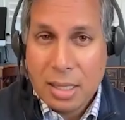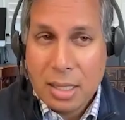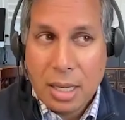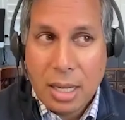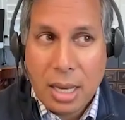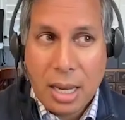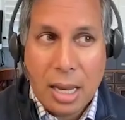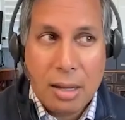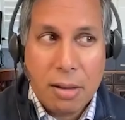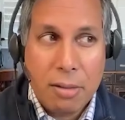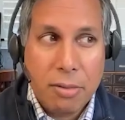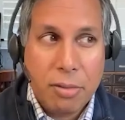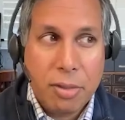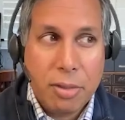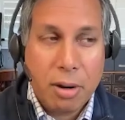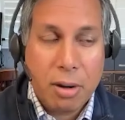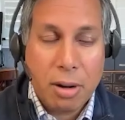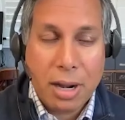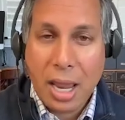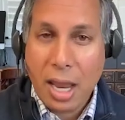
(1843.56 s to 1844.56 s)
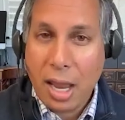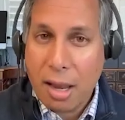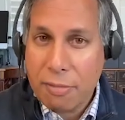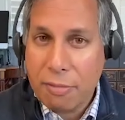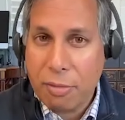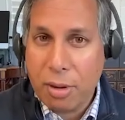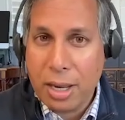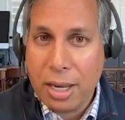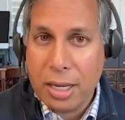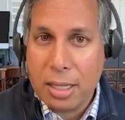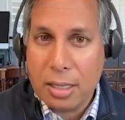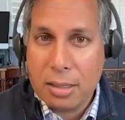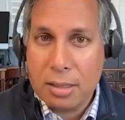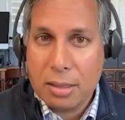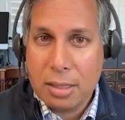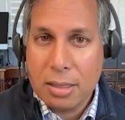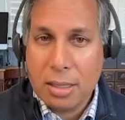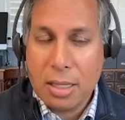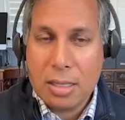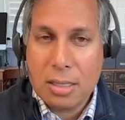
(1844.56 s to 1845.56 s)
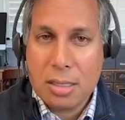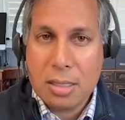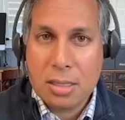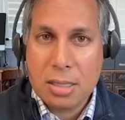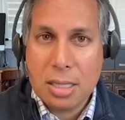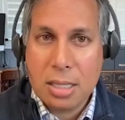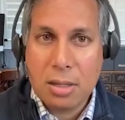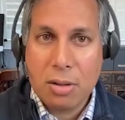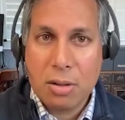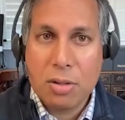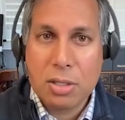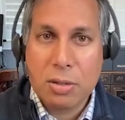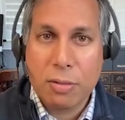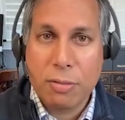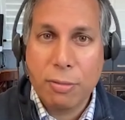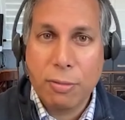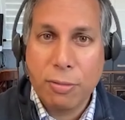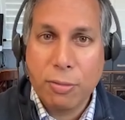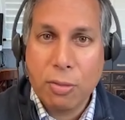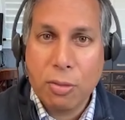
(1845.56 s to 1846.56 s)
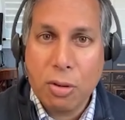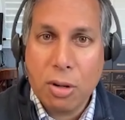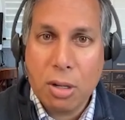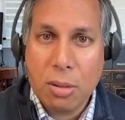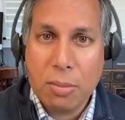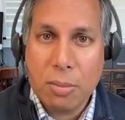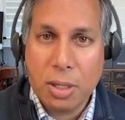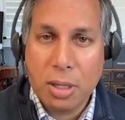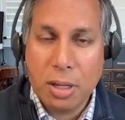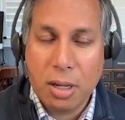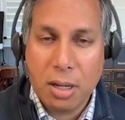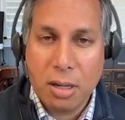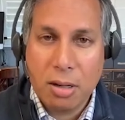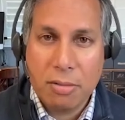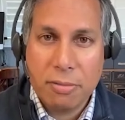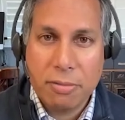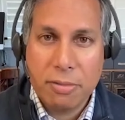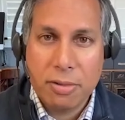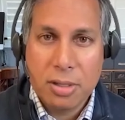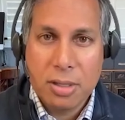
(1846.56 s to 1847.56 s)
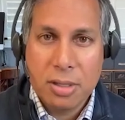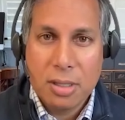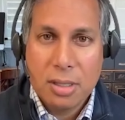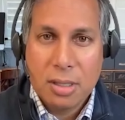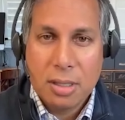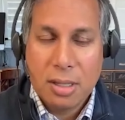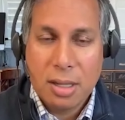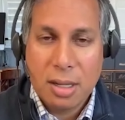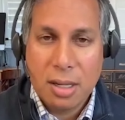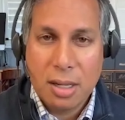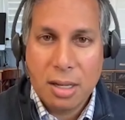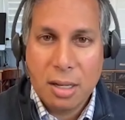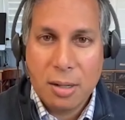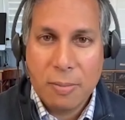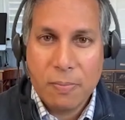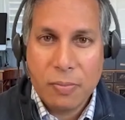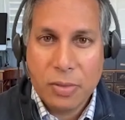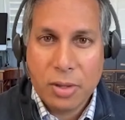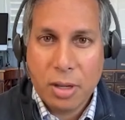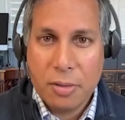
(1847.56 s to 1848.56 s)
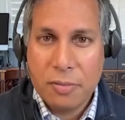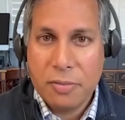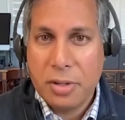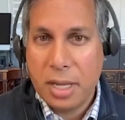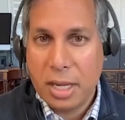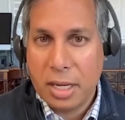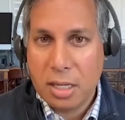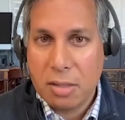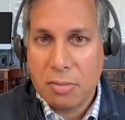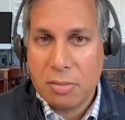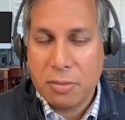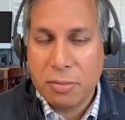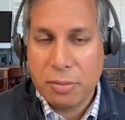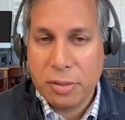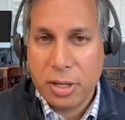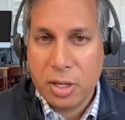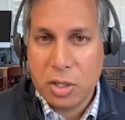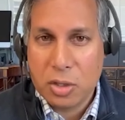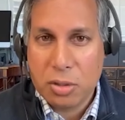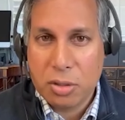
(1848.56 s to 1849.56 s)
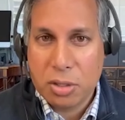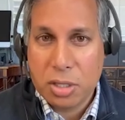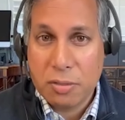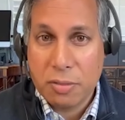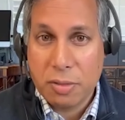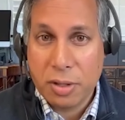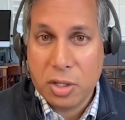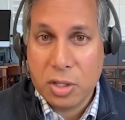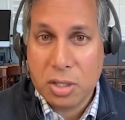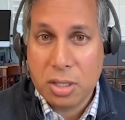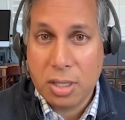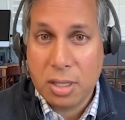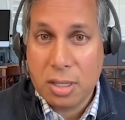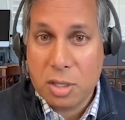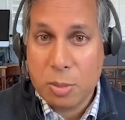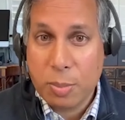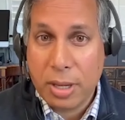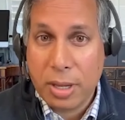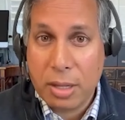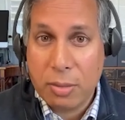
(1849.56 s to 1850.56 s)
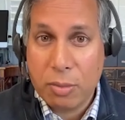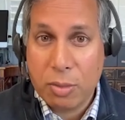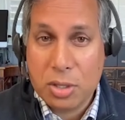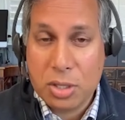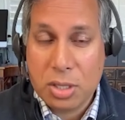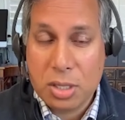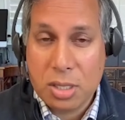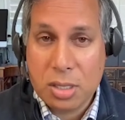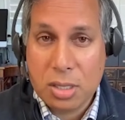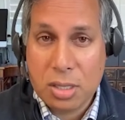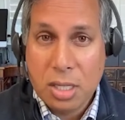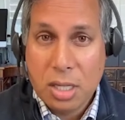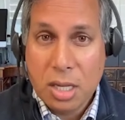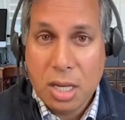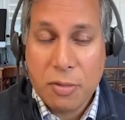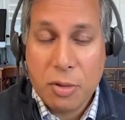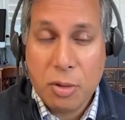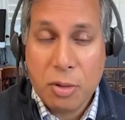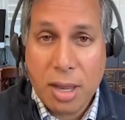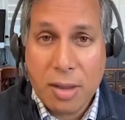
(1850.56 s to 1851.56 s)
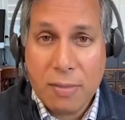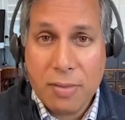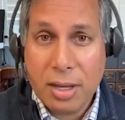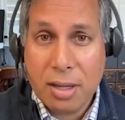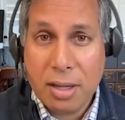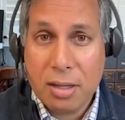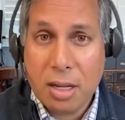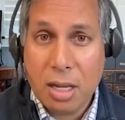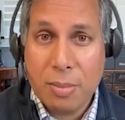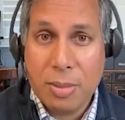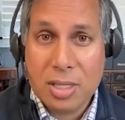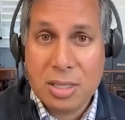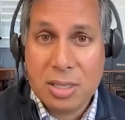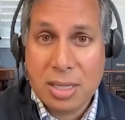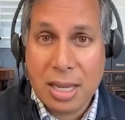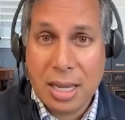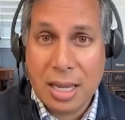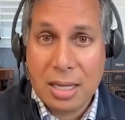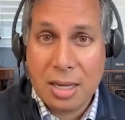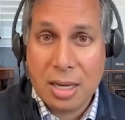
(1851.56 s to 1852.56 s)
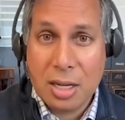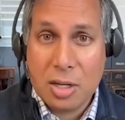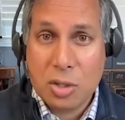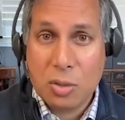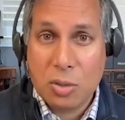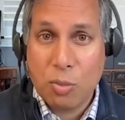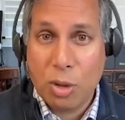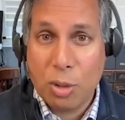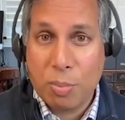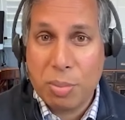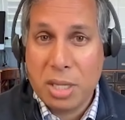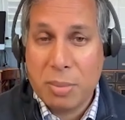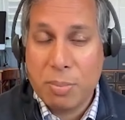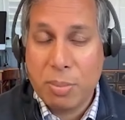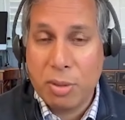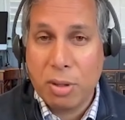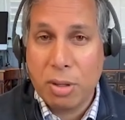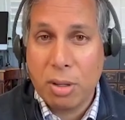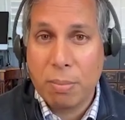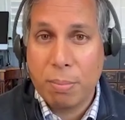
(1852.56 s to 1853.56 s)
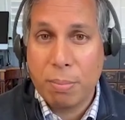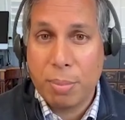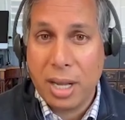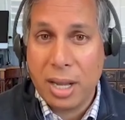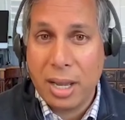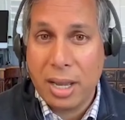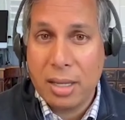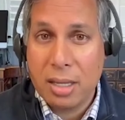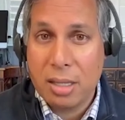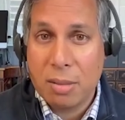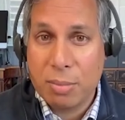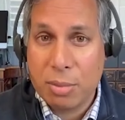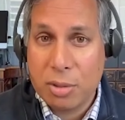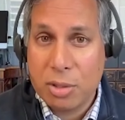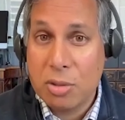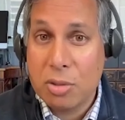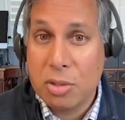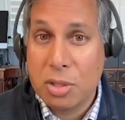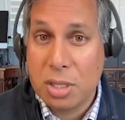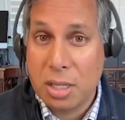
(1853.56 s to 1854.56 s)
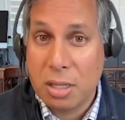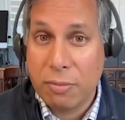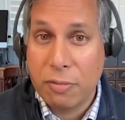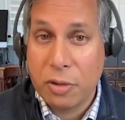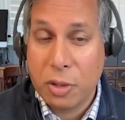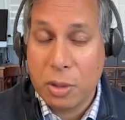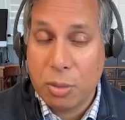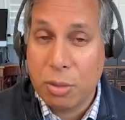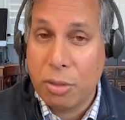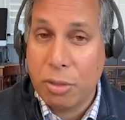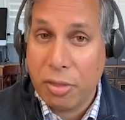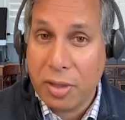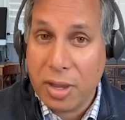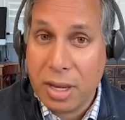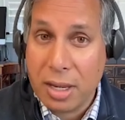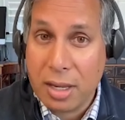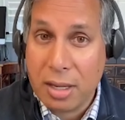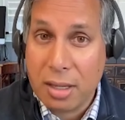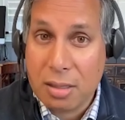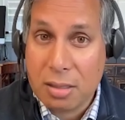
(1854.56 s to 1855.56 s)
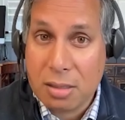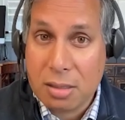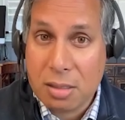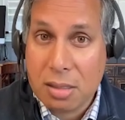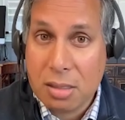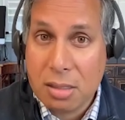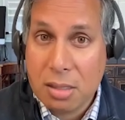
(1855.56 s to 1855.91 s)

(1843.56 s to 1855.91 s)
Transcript: and they're half right, and that is to say there is a form of uh, of negative inflation or deflation that is bad, which is if you have economic stagnation where people are buying and producing fewer things